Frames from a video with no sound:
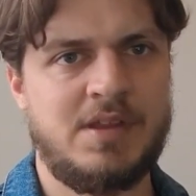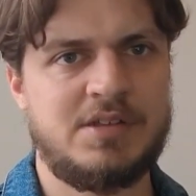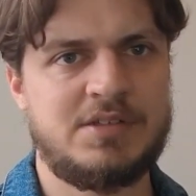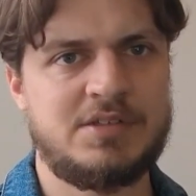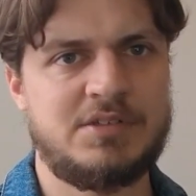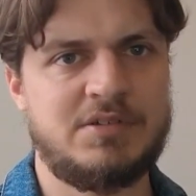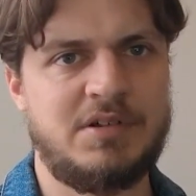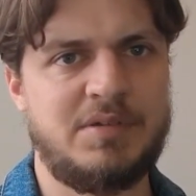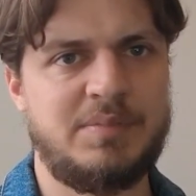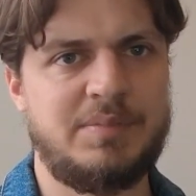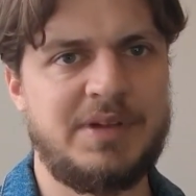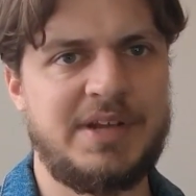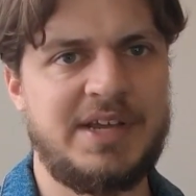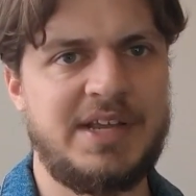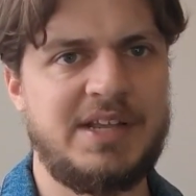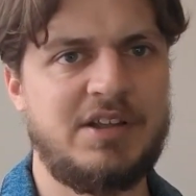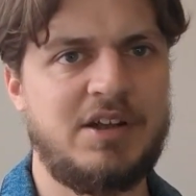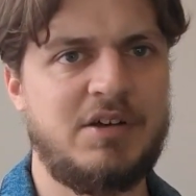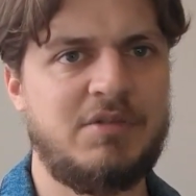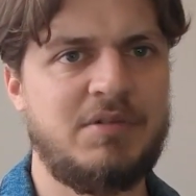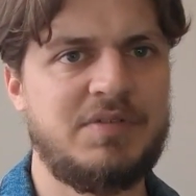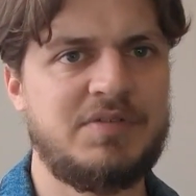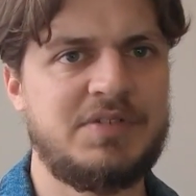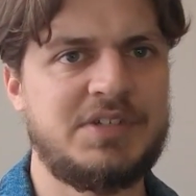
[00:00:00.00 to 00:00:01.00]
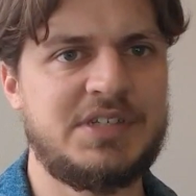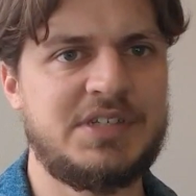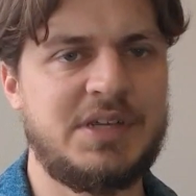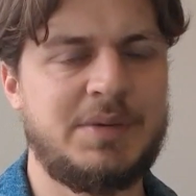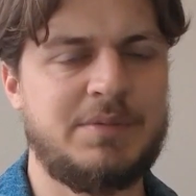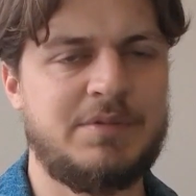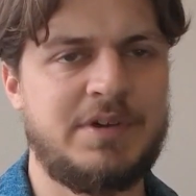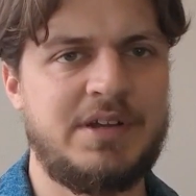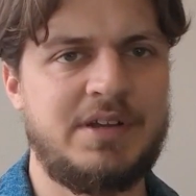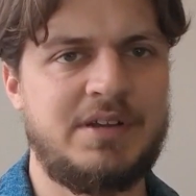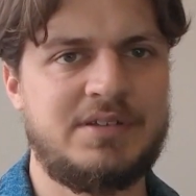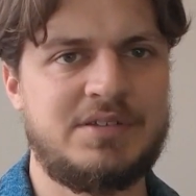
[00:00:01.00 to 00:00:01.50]
So I'll begin now the
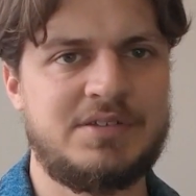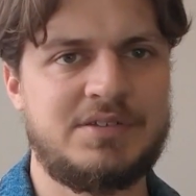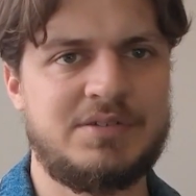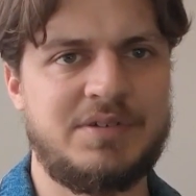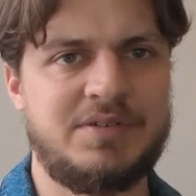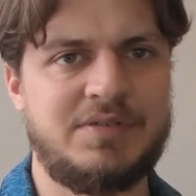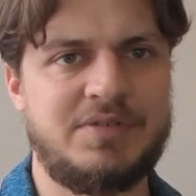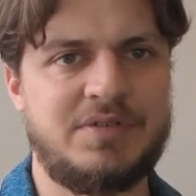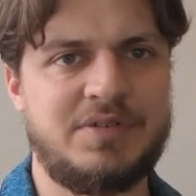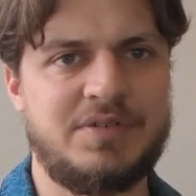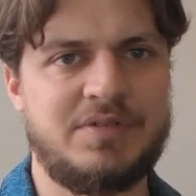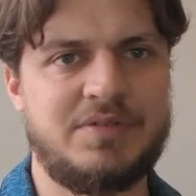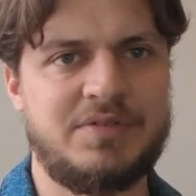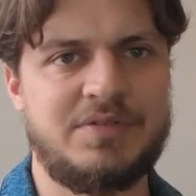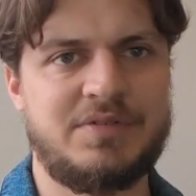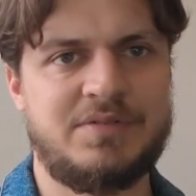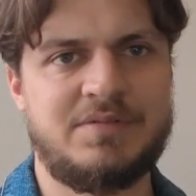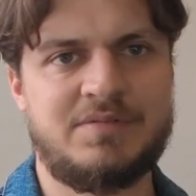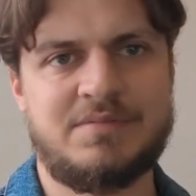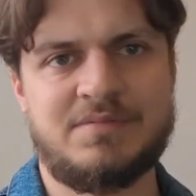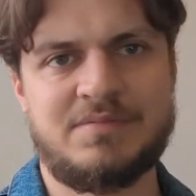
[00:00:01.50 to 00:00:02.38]
summary. So if you've